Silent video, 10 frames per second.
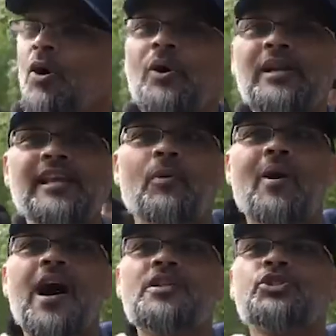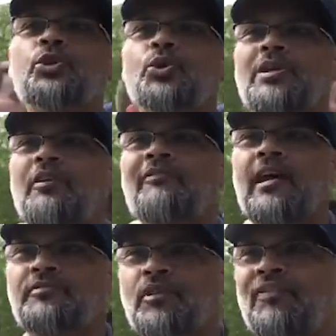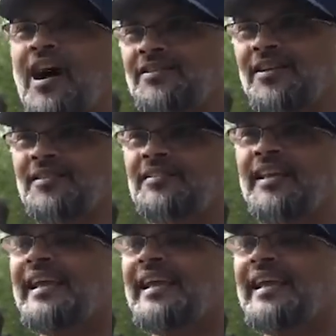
Only the ones who do the will of the Father.